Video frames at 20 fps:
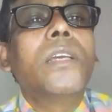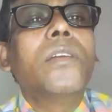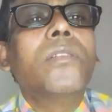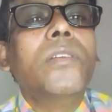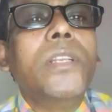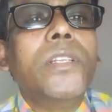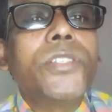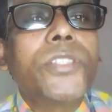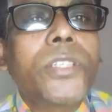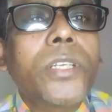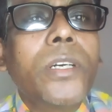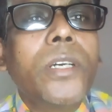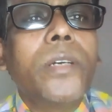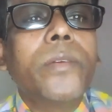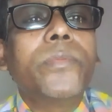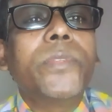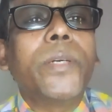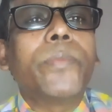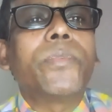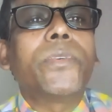will
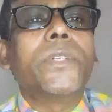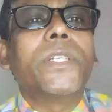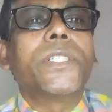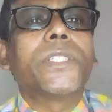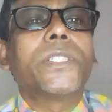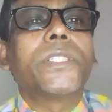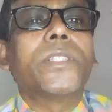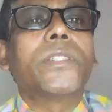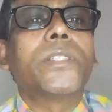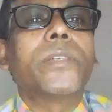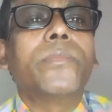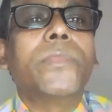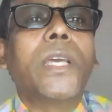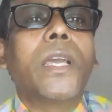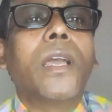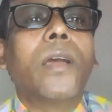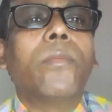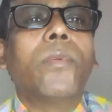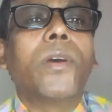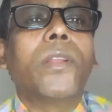stop the productions of the
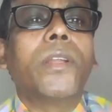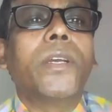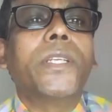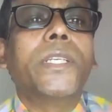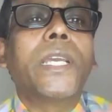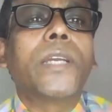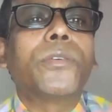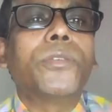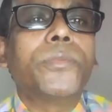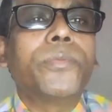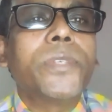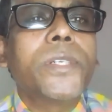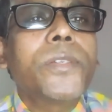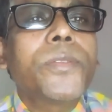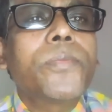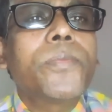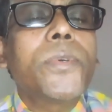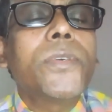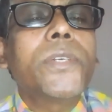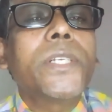amyloid
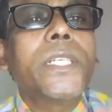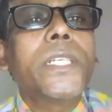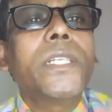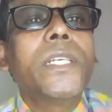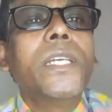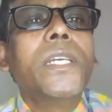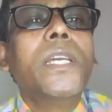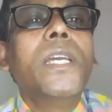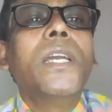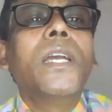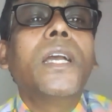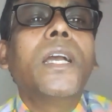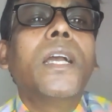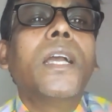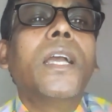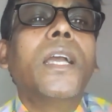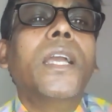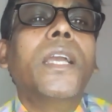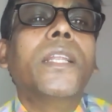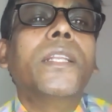acute protein,
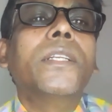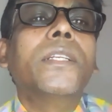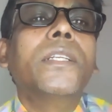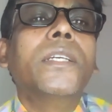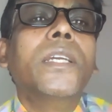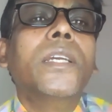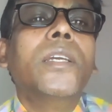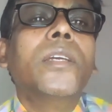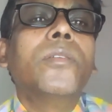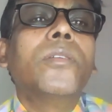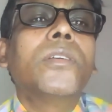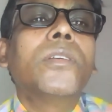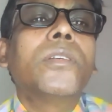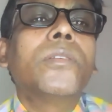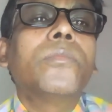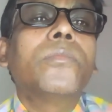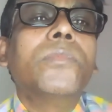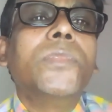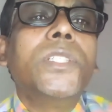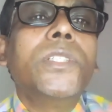and
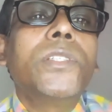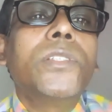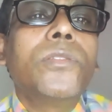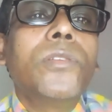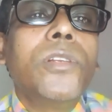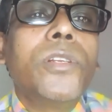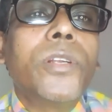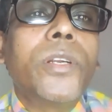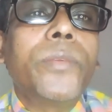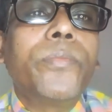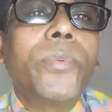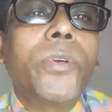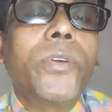disease will not